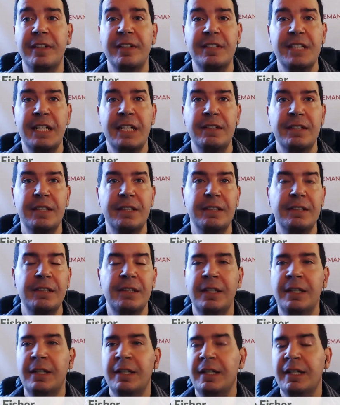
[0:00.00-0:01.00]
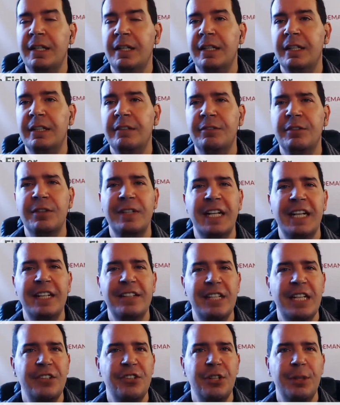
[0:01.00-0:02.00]
that's out there. And I've heard
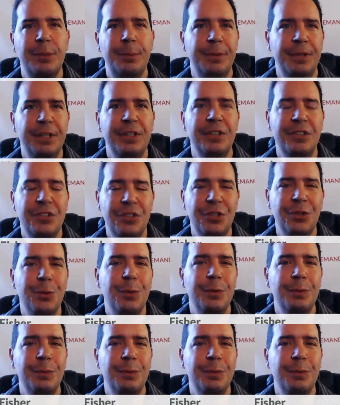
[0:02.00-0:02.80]
that's actually pretty good too.